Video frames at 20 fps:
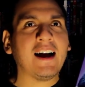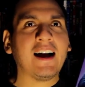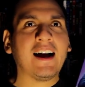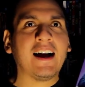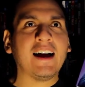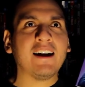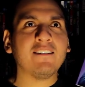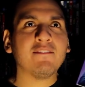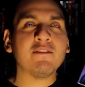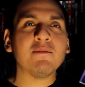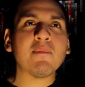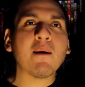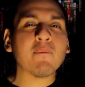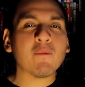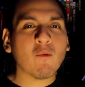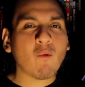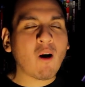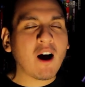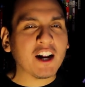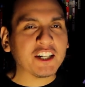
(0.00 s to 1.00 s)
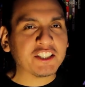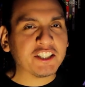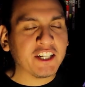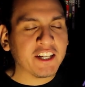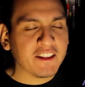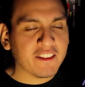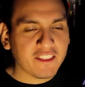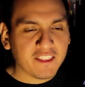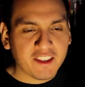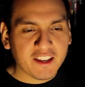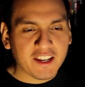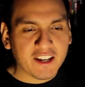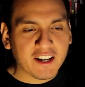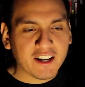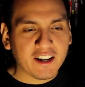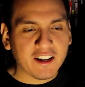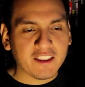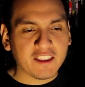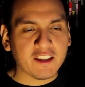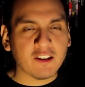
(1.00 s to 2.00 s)
remember watching
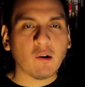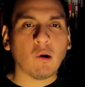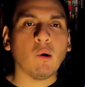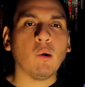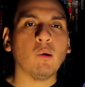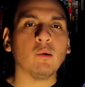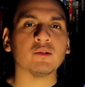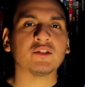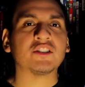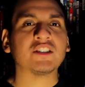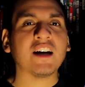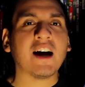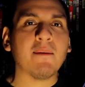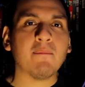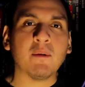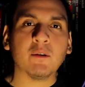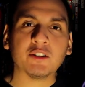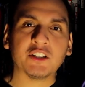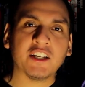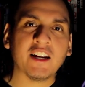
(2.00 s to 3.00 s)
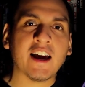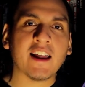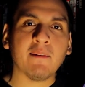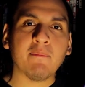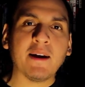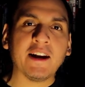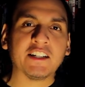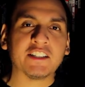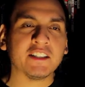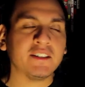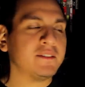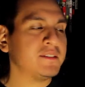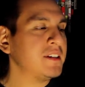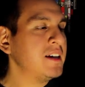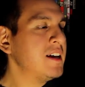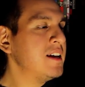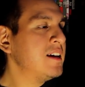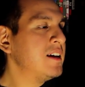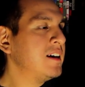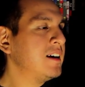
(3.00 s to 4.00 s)
the old stop motion
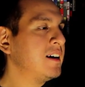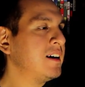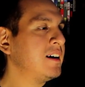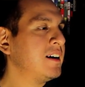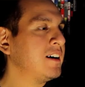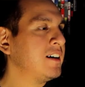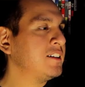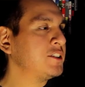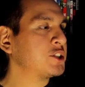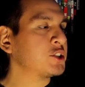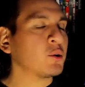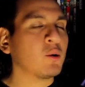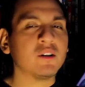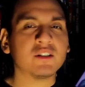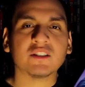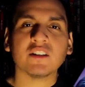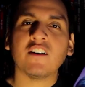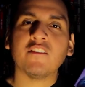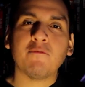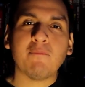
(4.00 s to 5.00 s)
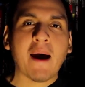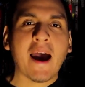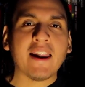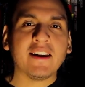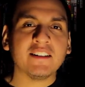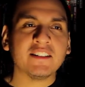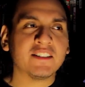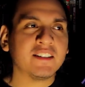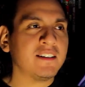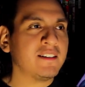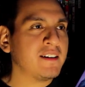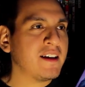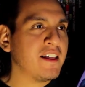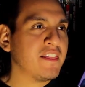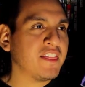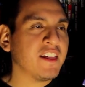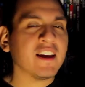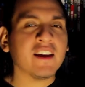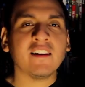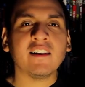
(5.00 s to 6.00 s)
animation shorts of Paddington
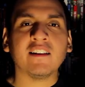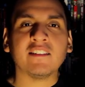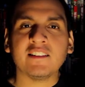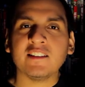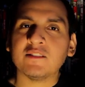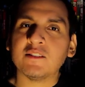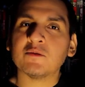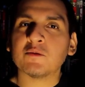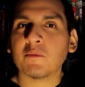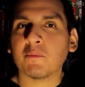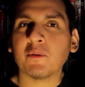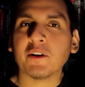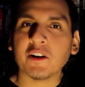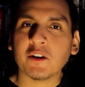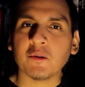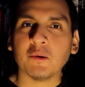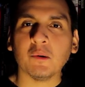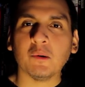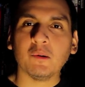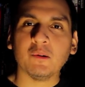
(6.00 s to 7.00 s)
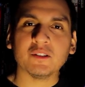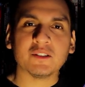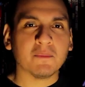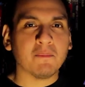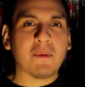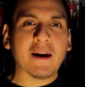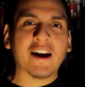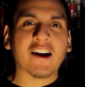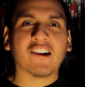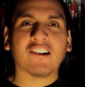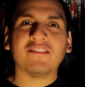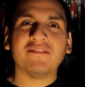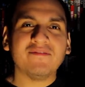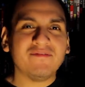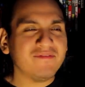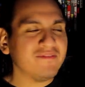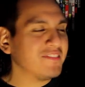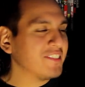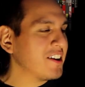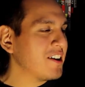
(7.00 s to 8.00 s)
and thinking that these were pretty cool. It's a bear,
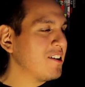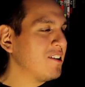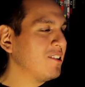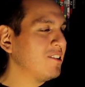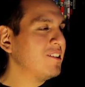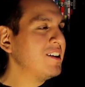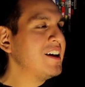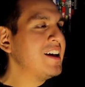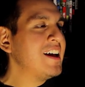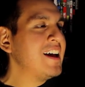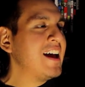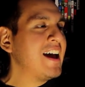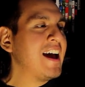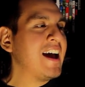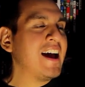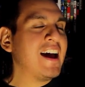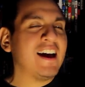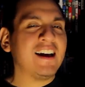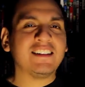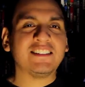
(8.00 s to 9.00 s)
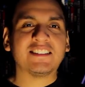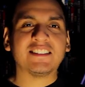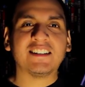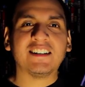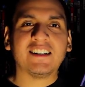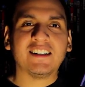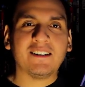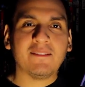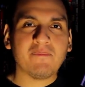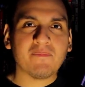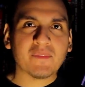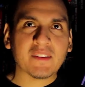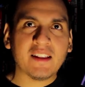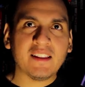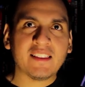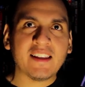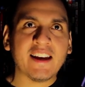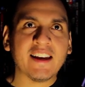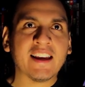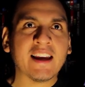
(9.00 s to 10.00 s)
you know, and
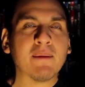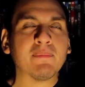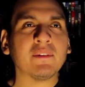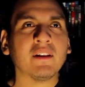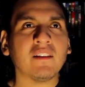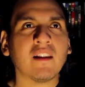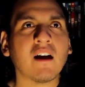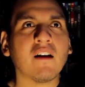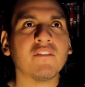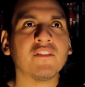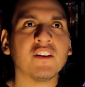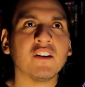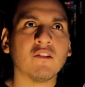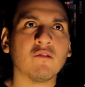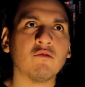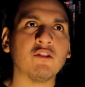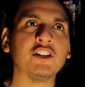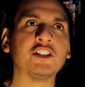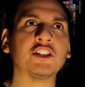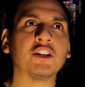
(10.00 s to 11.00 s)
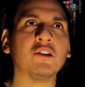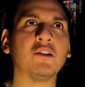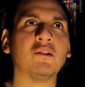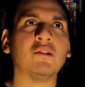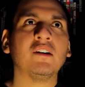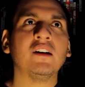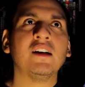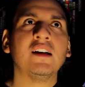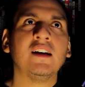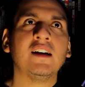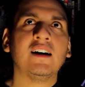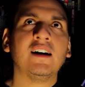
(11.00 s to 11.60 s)
they kept a lot of the original